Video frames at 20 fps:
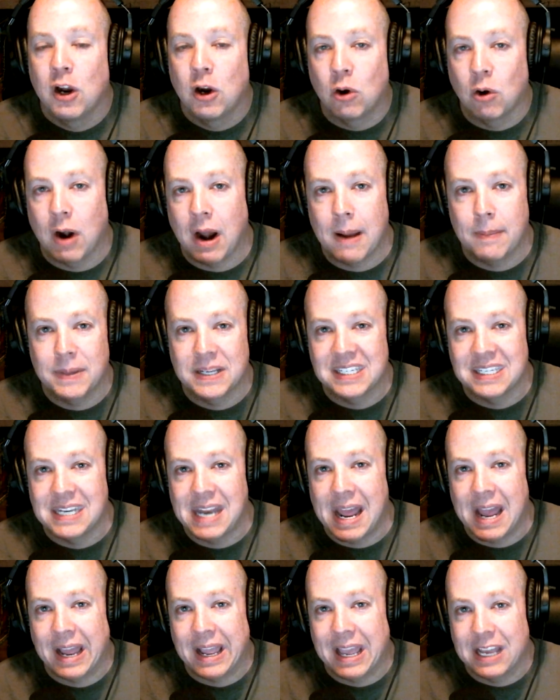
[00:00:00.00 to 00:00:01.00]
Grab a
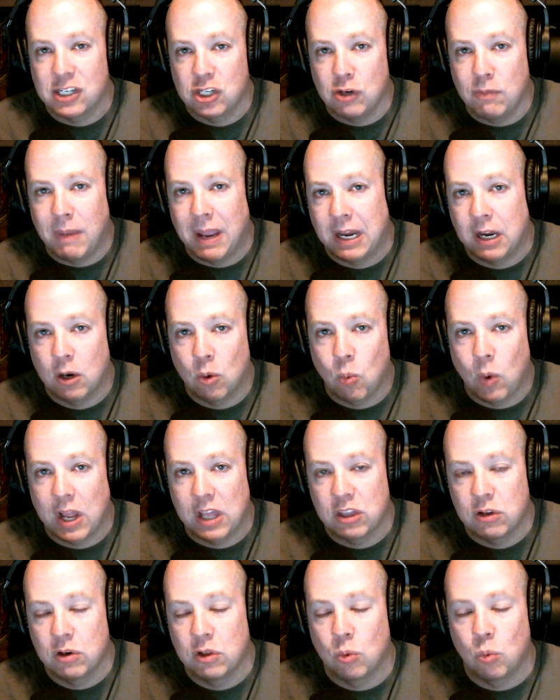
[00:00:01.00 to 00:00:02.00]
snack as you make your way
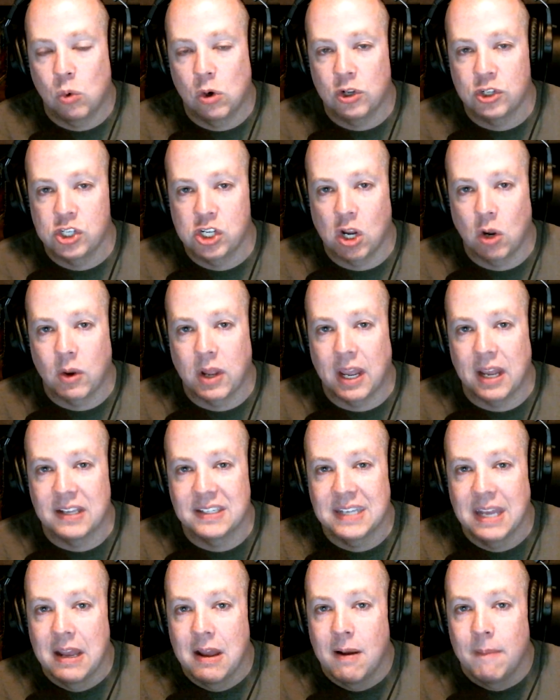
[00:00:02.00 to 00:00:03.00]
through the World
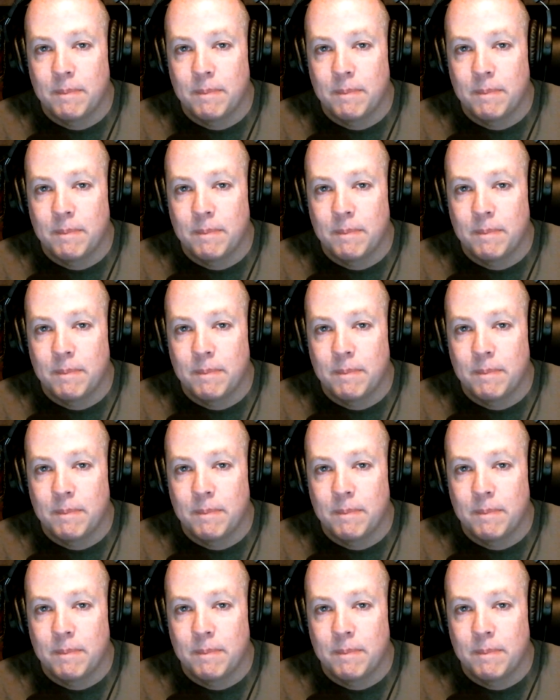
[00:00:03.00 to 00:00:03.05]
Showcase.